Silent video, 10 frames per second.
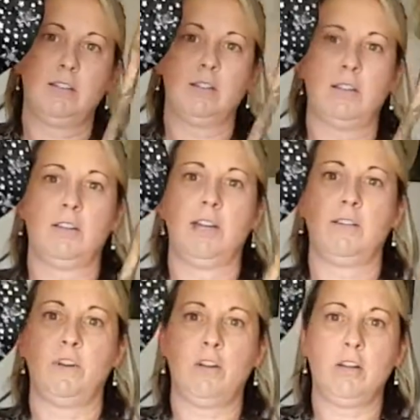So you'll
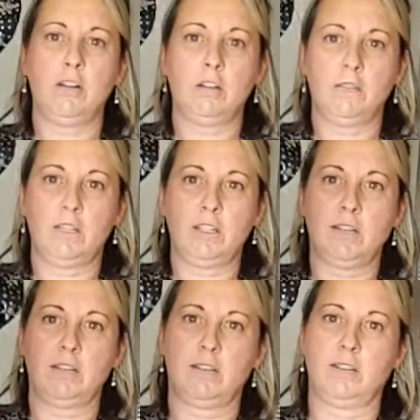have all of
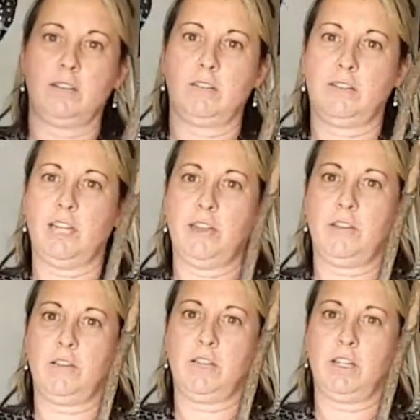this
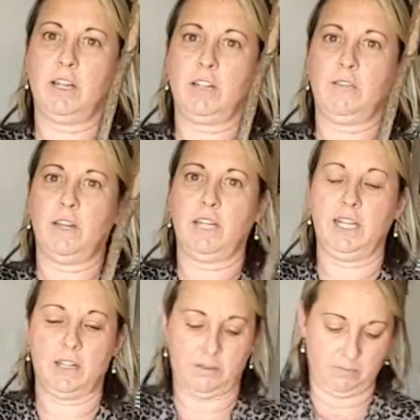together kind of
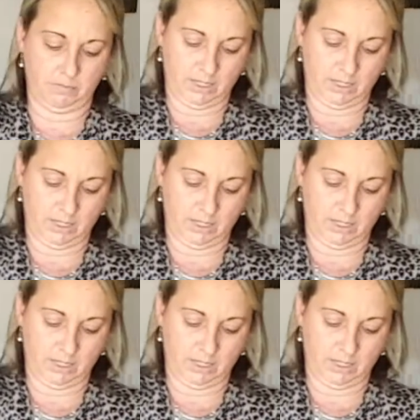hanging up.